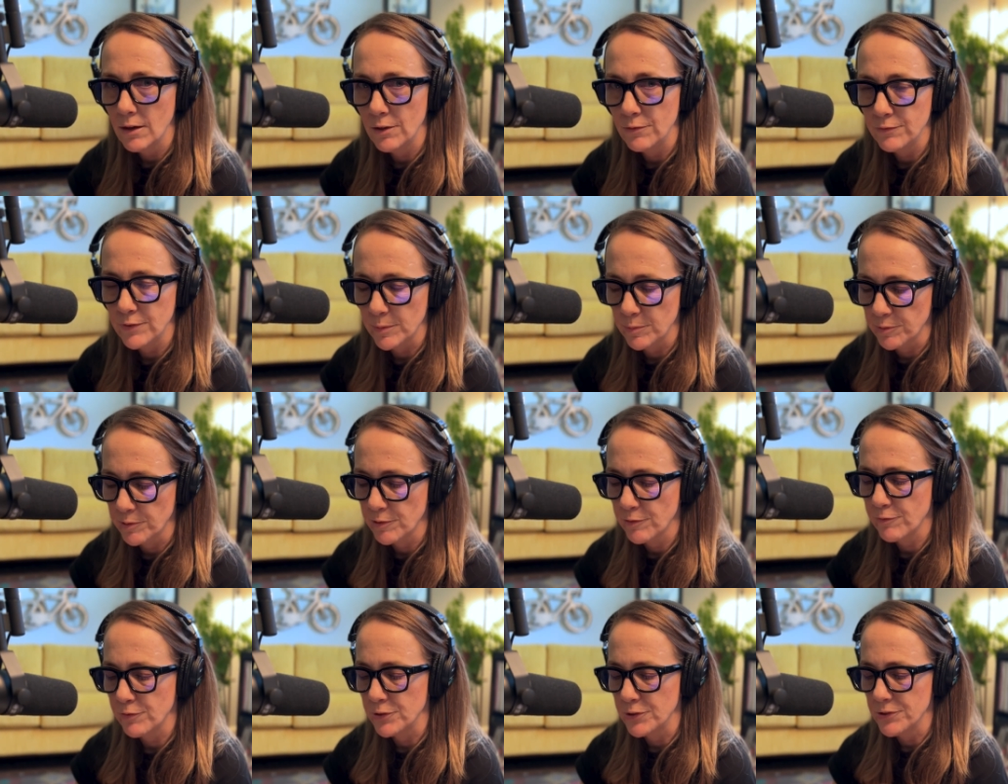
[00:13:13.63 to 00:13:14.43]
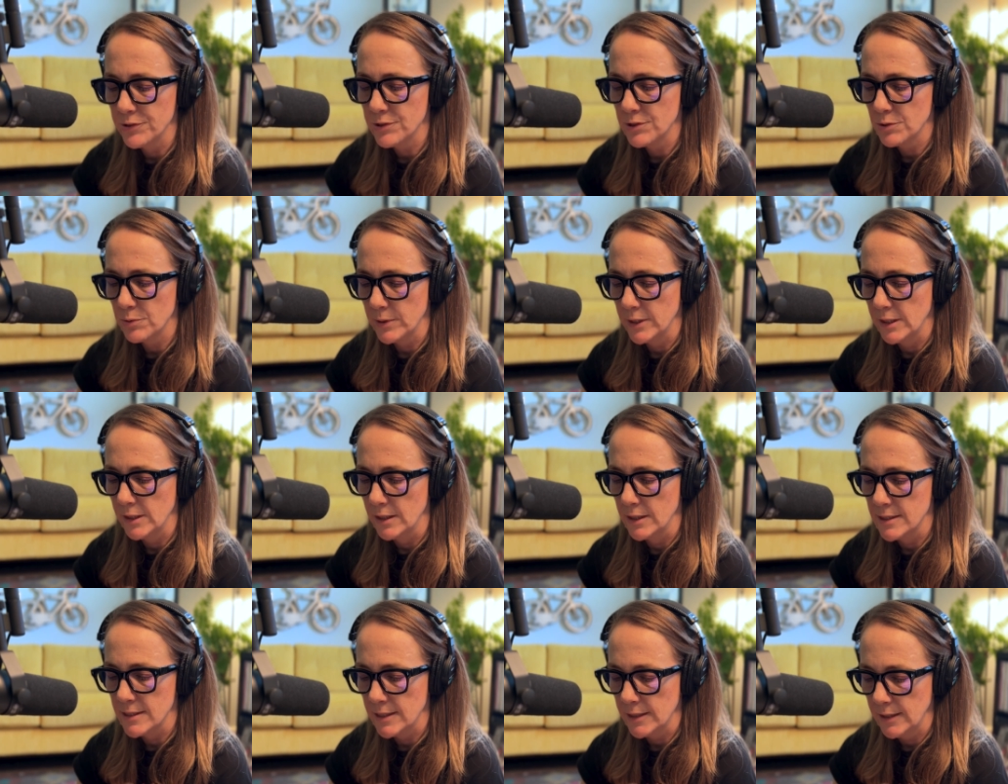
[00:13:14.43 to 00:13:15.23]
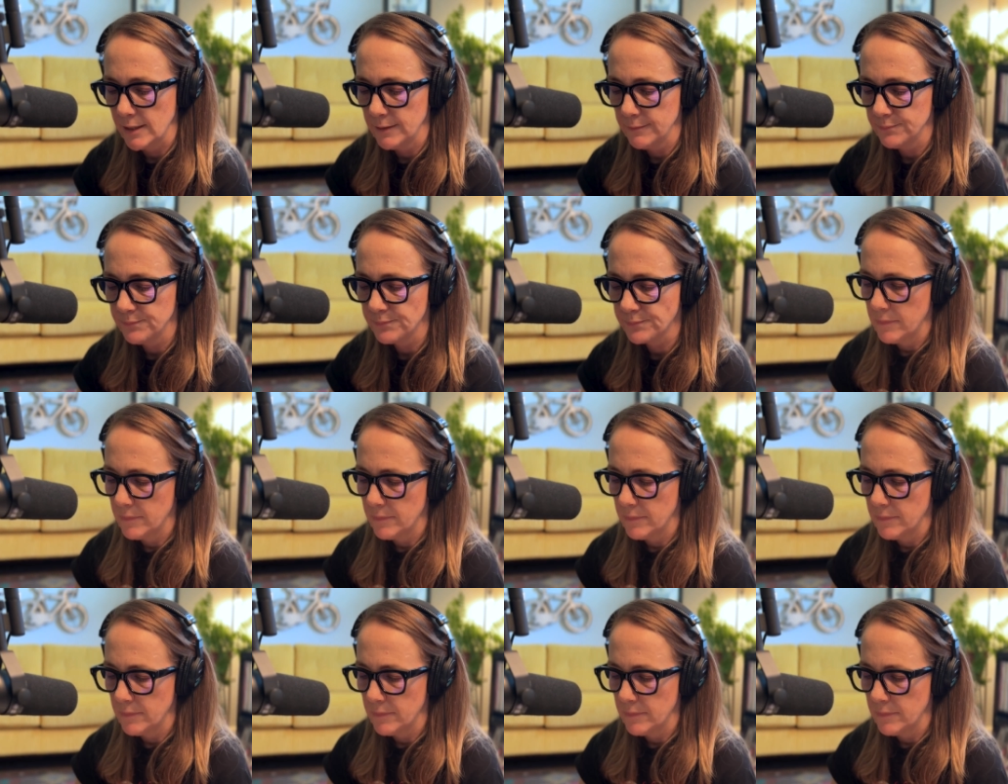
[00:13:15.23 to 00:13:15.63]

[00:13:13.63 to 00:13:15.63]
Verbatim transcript: of February 1st, 2019.